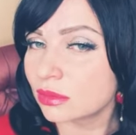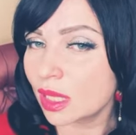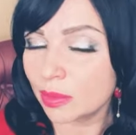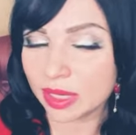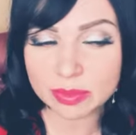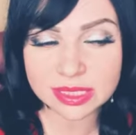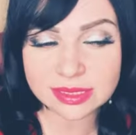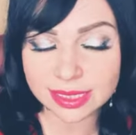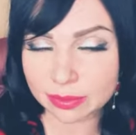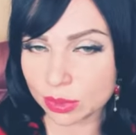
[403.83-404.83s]
I made my
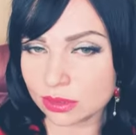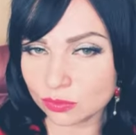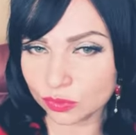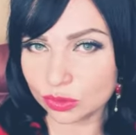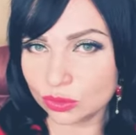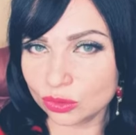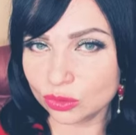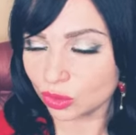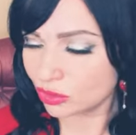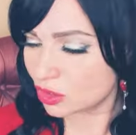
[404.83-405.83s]
statement. We
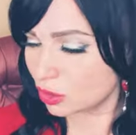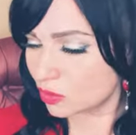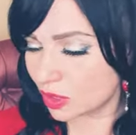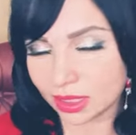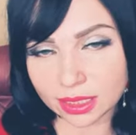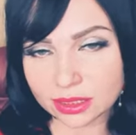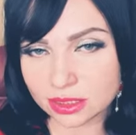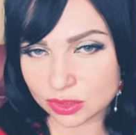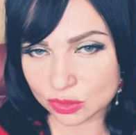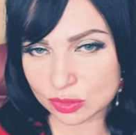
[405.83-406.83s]
don't tolerate any
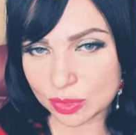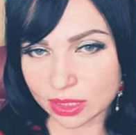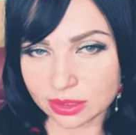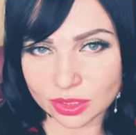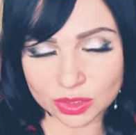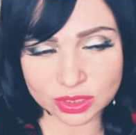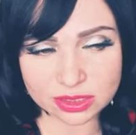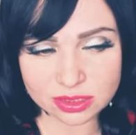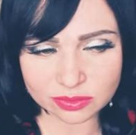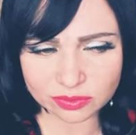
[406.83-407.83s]
disrespect here, and
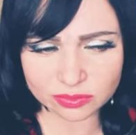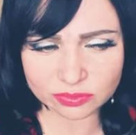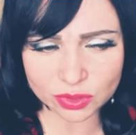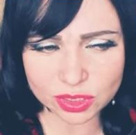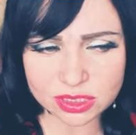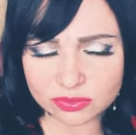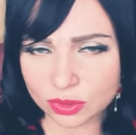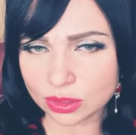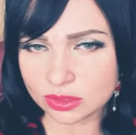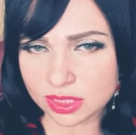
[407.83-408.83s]
it's a very
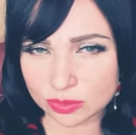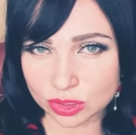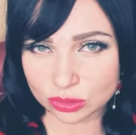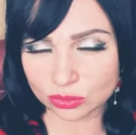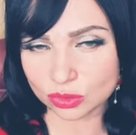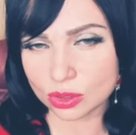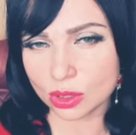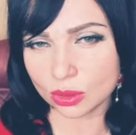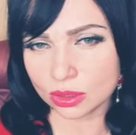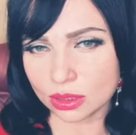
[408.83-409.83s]
difficult subject to talk
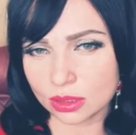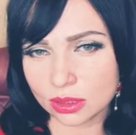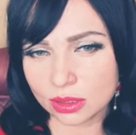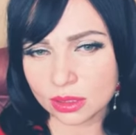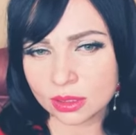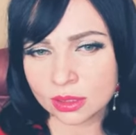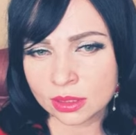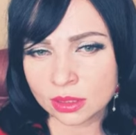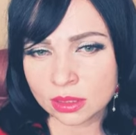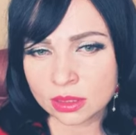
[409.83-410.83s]
on.
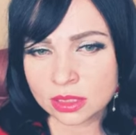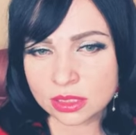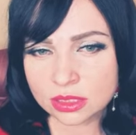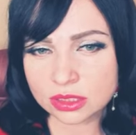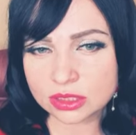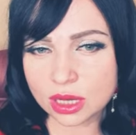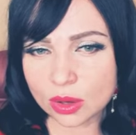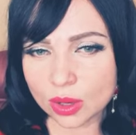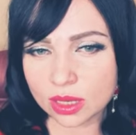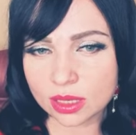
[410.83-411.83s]

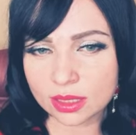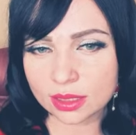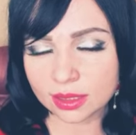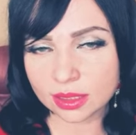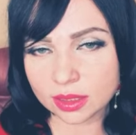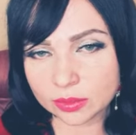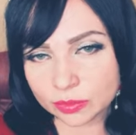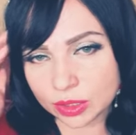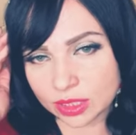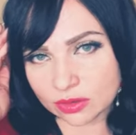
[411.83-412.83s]
So, um,
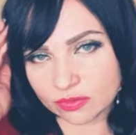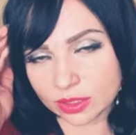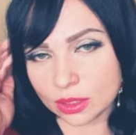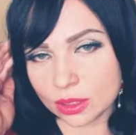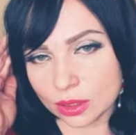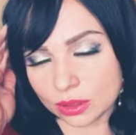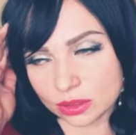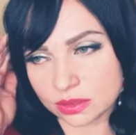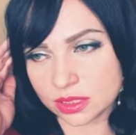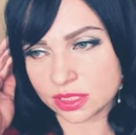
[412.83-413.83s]
here we are.
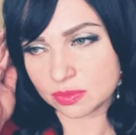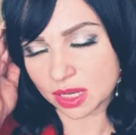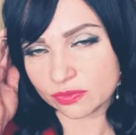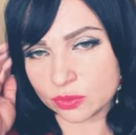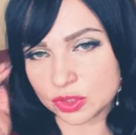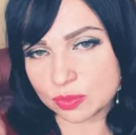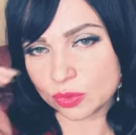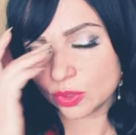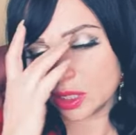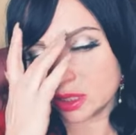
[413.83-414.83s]
That's my first
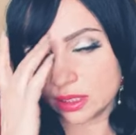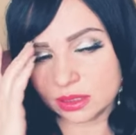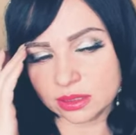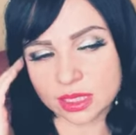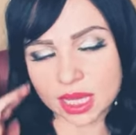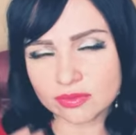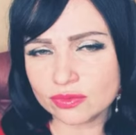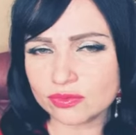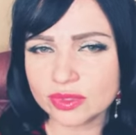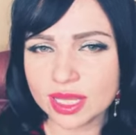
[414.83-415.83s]
point, and
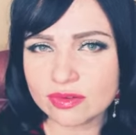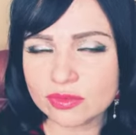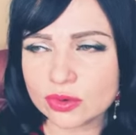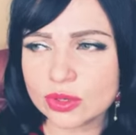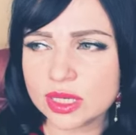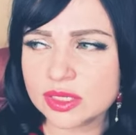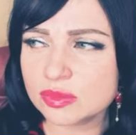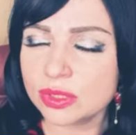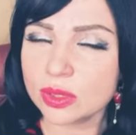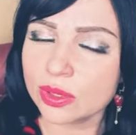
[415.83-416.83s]
I've never
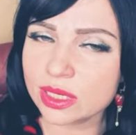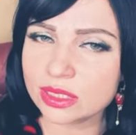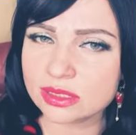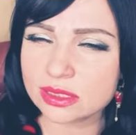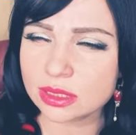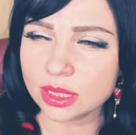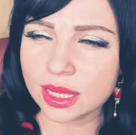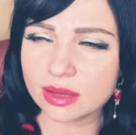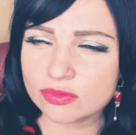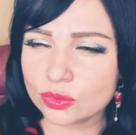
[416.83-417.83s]
experienced
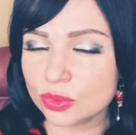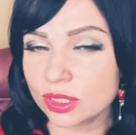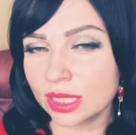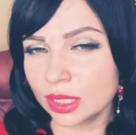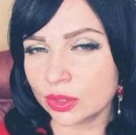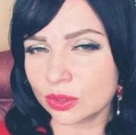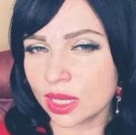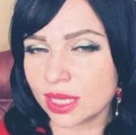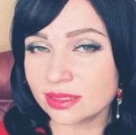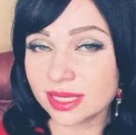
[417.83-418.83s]
love or care
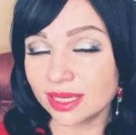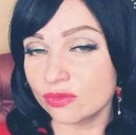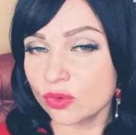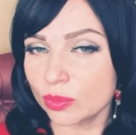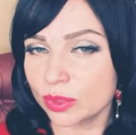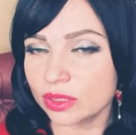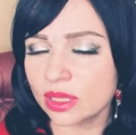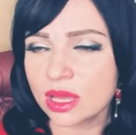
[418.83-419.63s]
as a woman